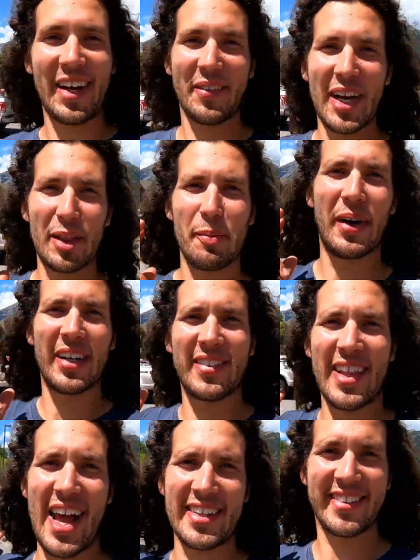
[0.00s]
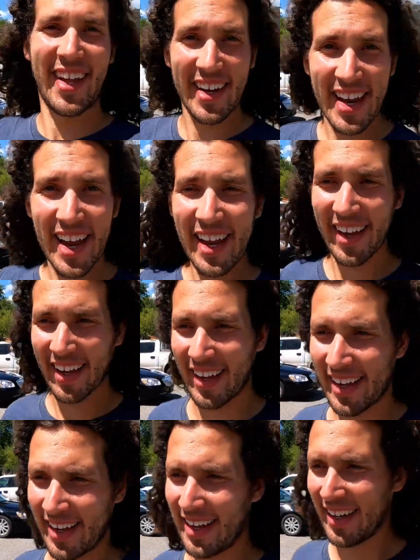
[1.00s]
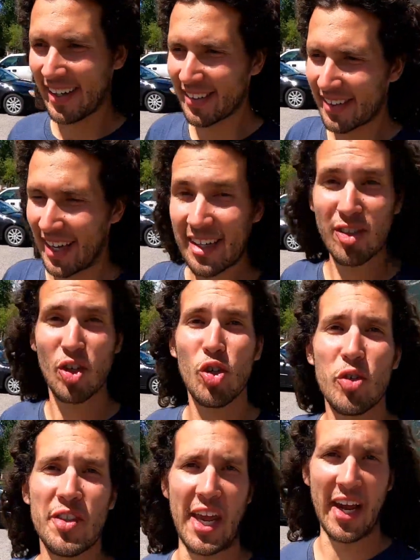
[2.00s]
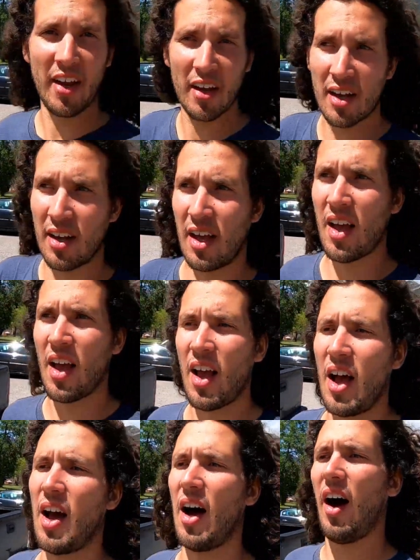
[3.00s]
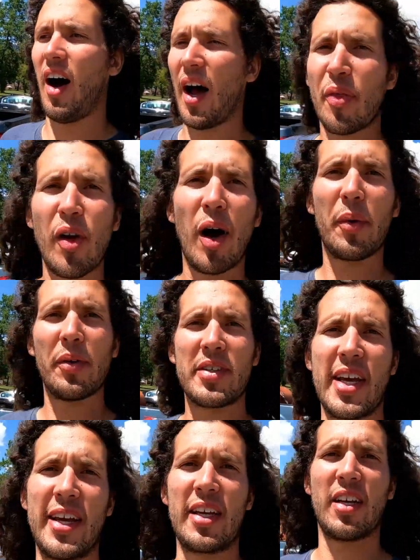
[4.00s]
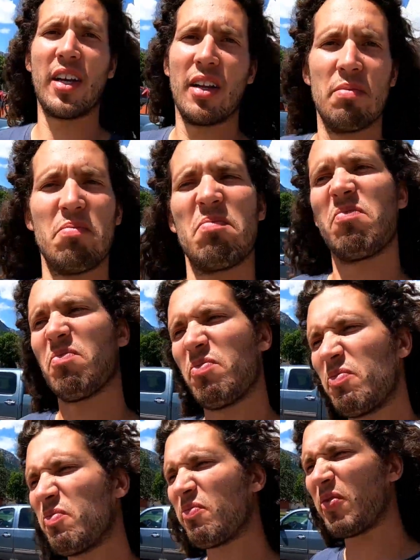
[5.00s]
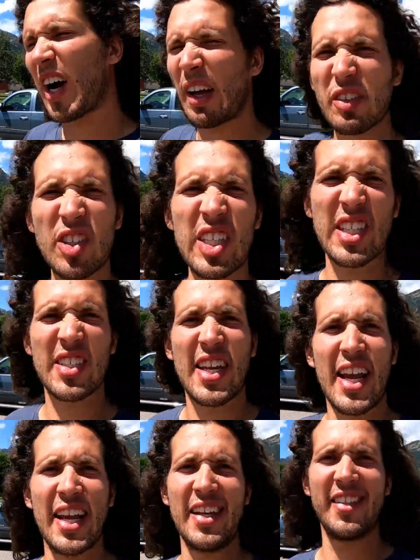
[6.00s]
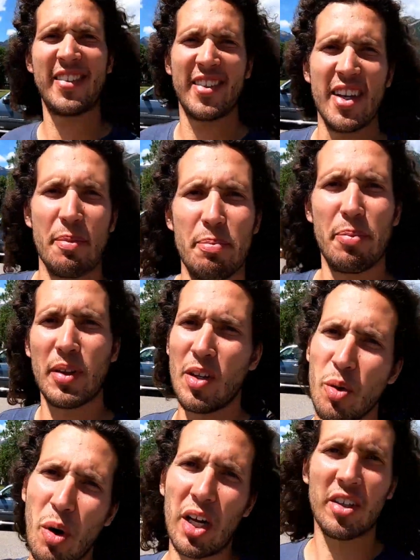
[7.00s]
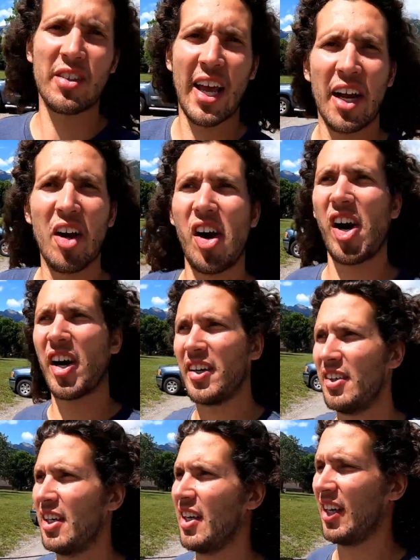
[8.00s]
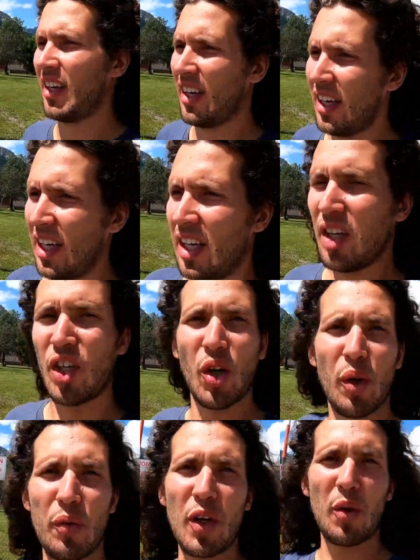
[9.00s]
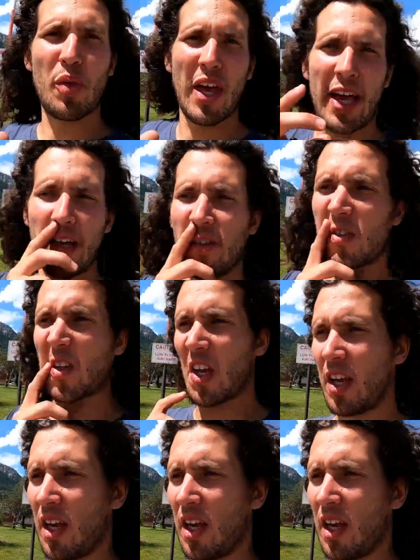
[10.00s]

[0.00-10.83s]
We got the bus last Sunday. Today's Tuesday. I thought we would take five or six days to put the new water tank on, do a few things.